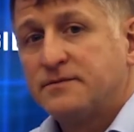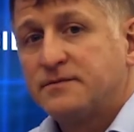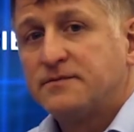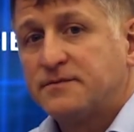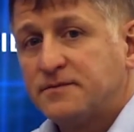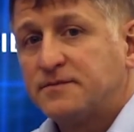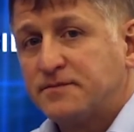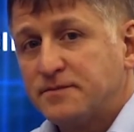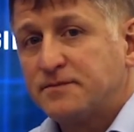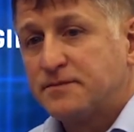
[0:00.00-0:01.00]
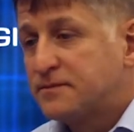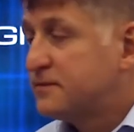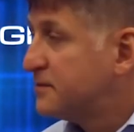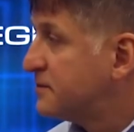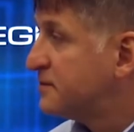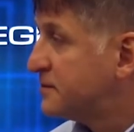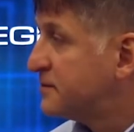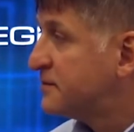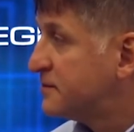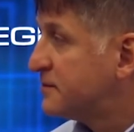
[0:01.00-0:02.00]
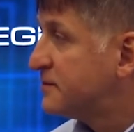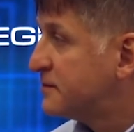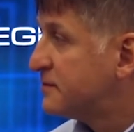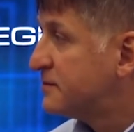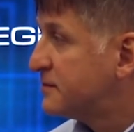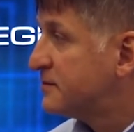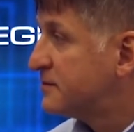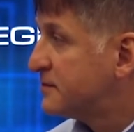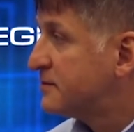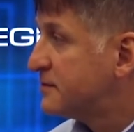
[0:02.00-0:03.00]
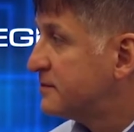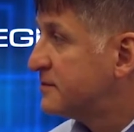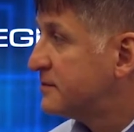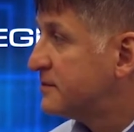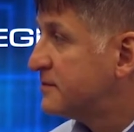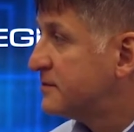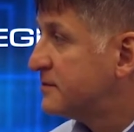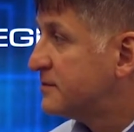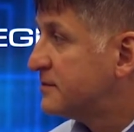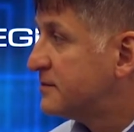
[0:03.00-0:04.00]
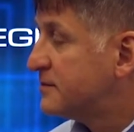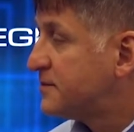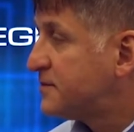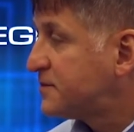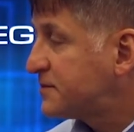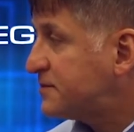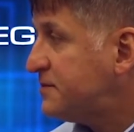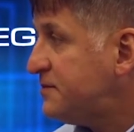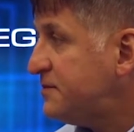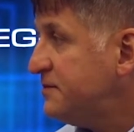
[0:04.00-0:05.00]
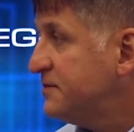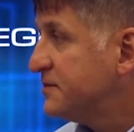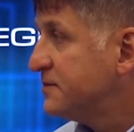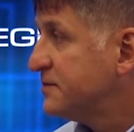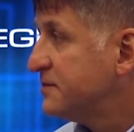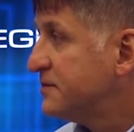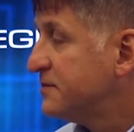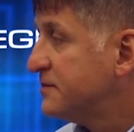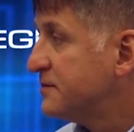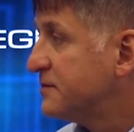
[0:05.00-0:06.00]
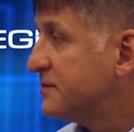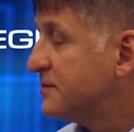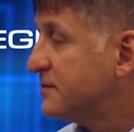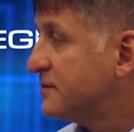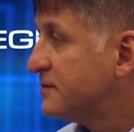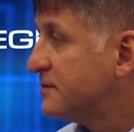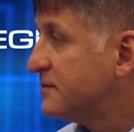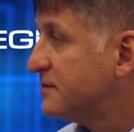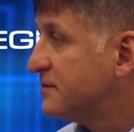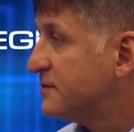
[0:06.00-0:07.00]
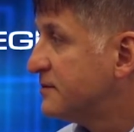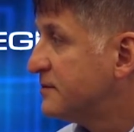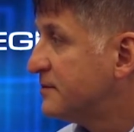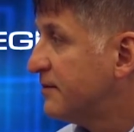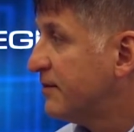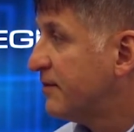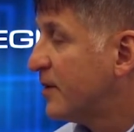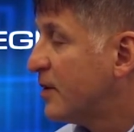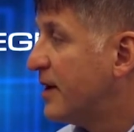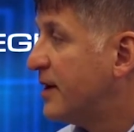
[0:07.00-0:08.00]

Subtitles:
[no speech]